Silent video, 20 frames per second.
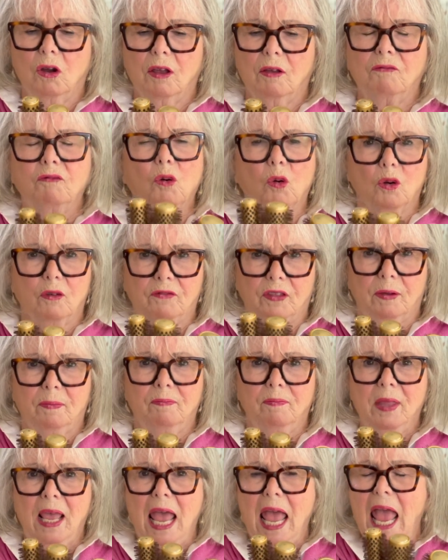four of
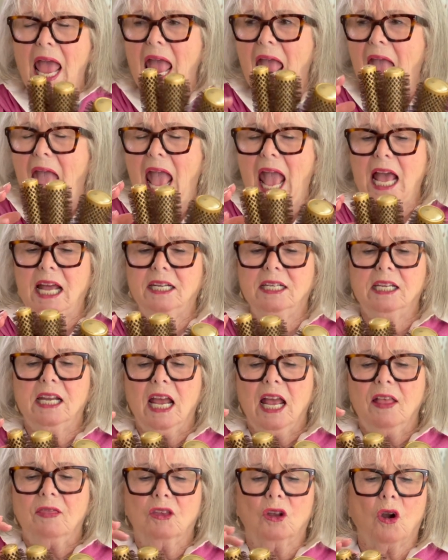them, and
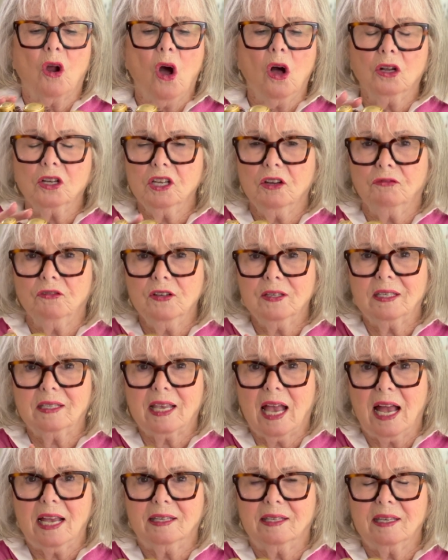they're all different
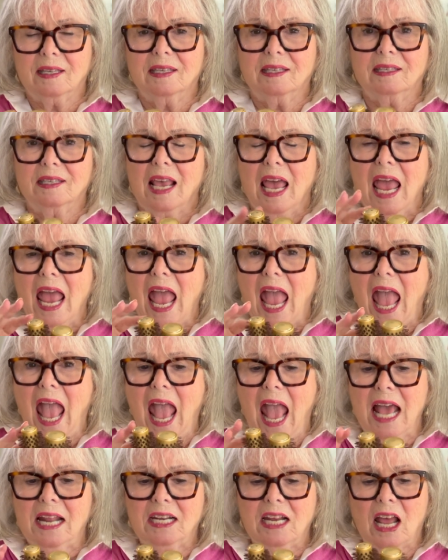sizes.
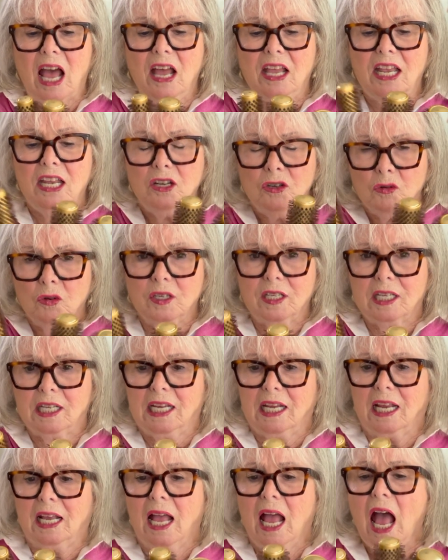And
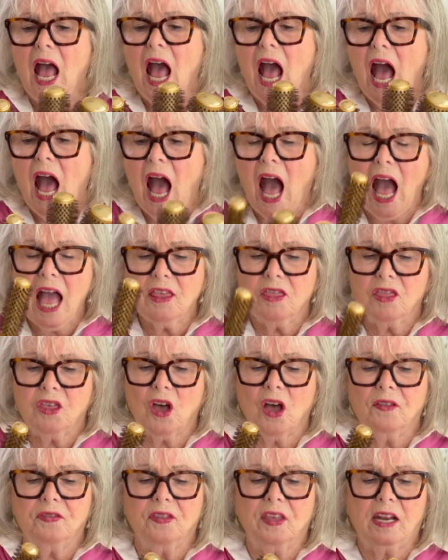interesting, I
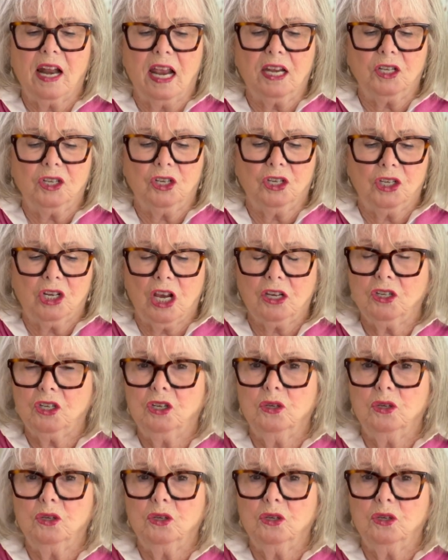thought that I should just